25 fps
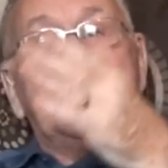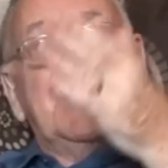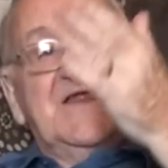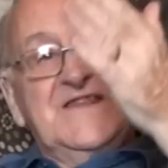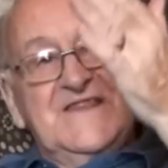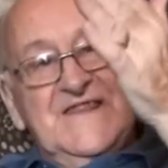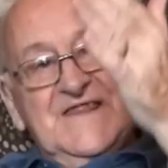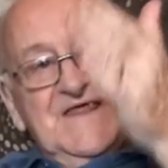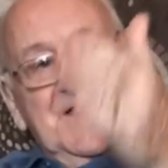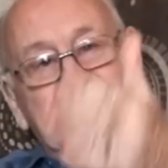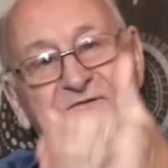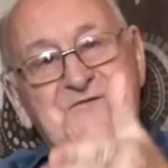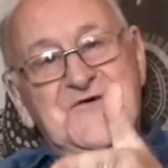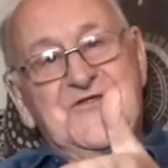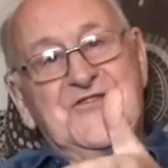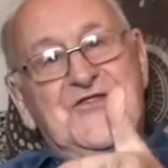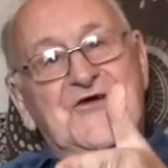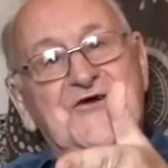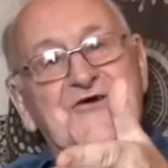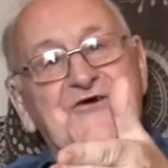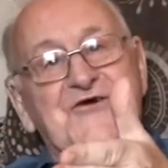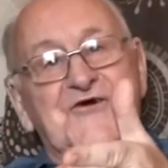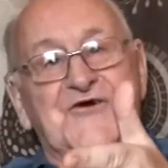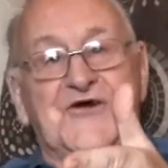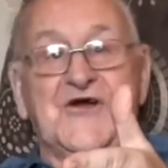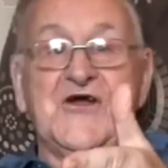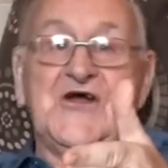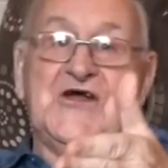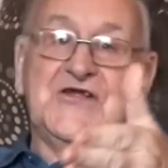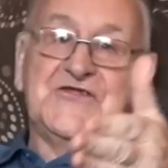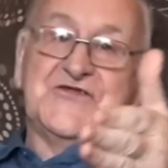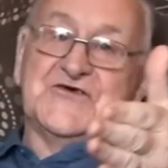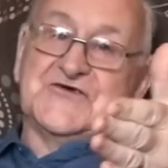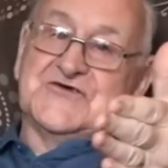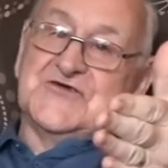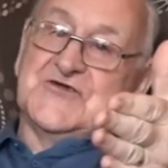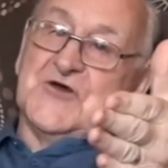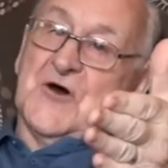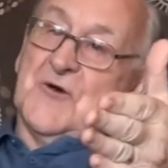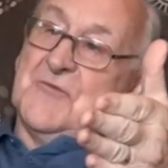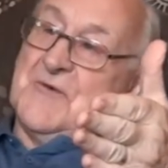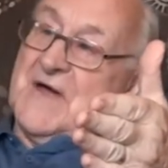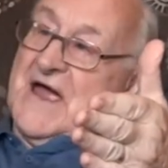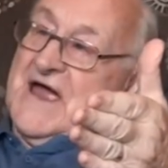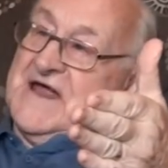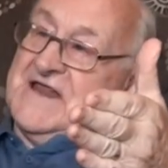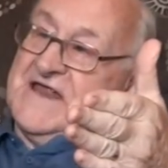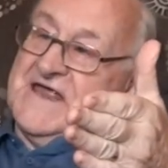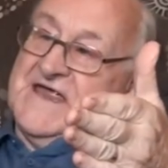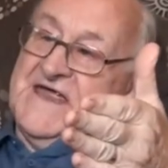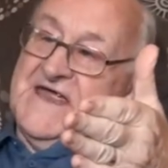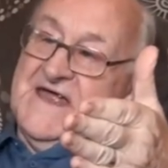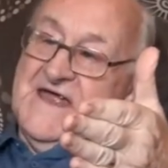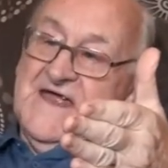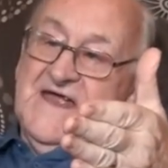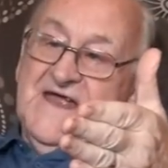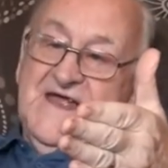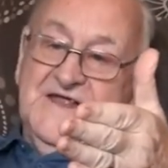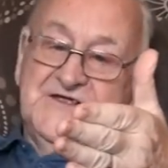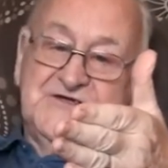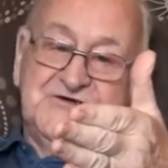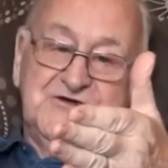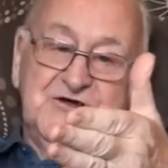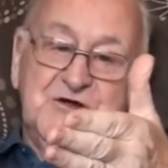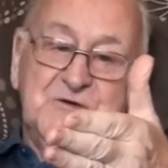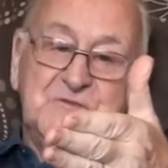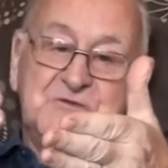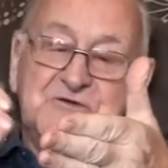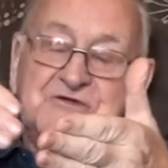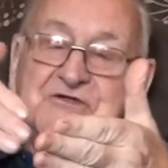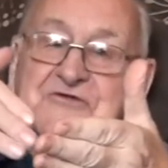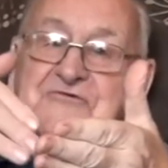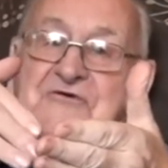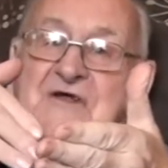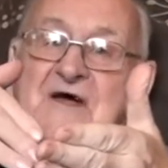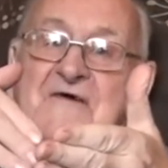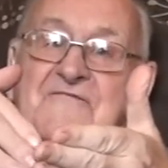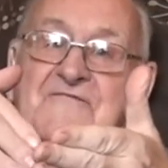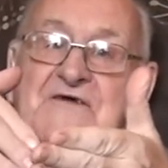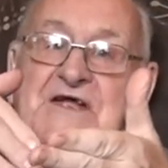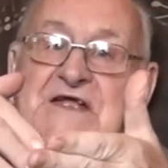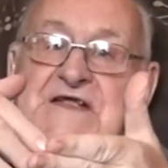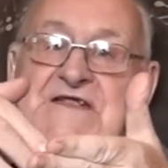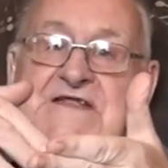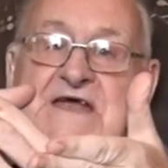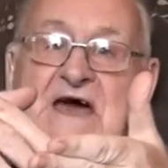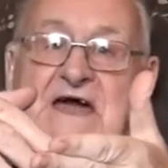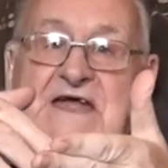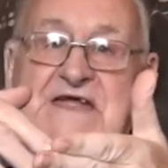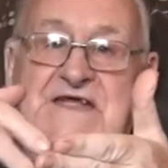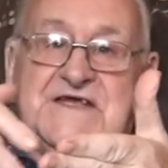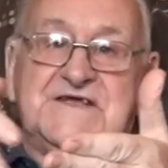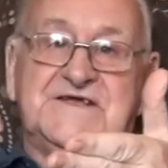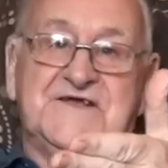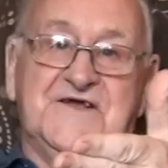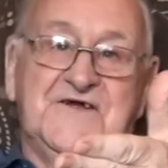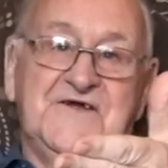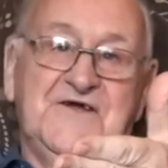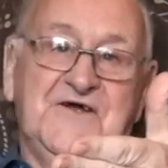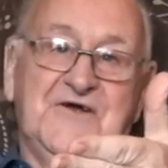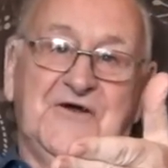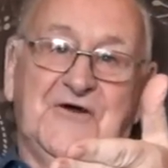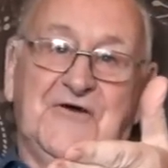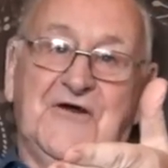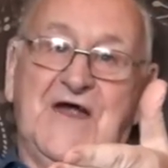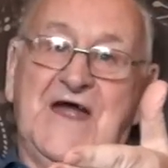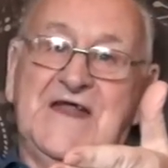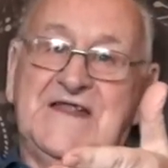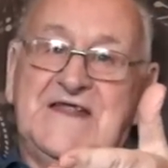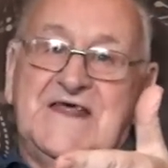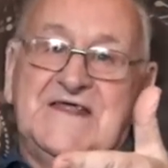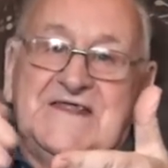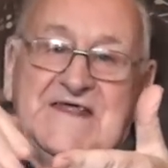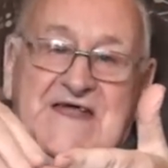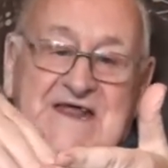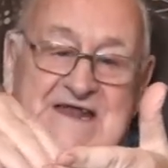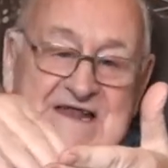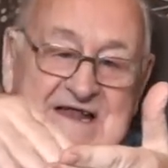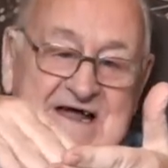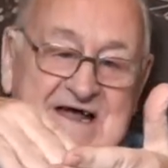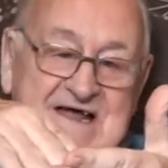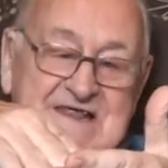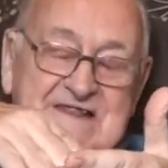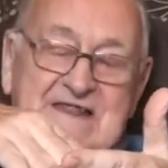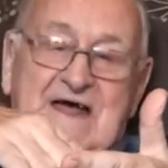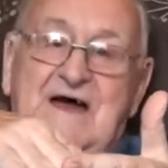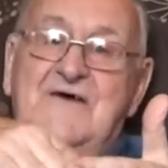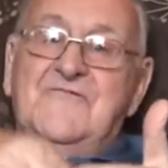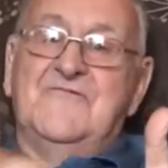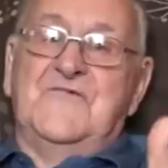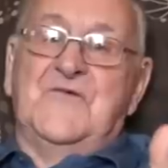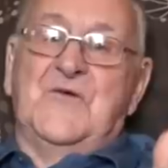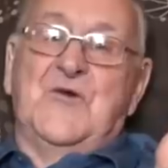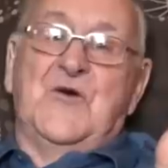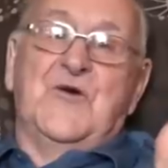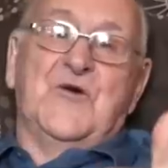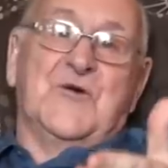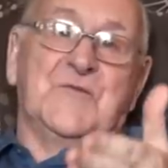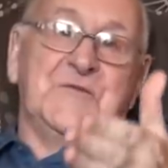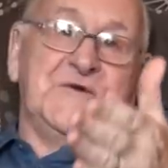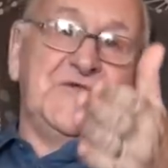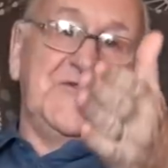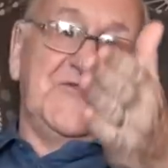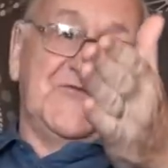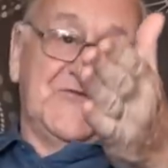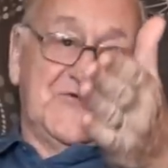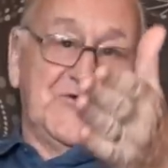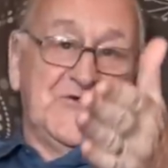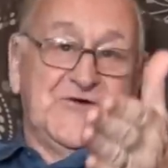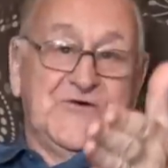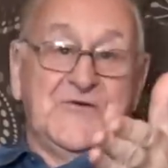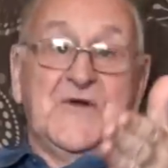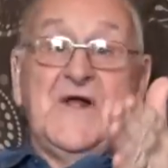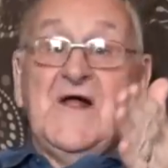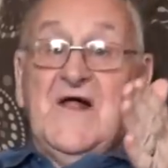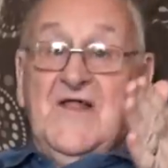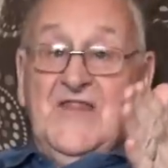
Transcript: They were there to stop any German traffic, tanks or anything like that from coming through.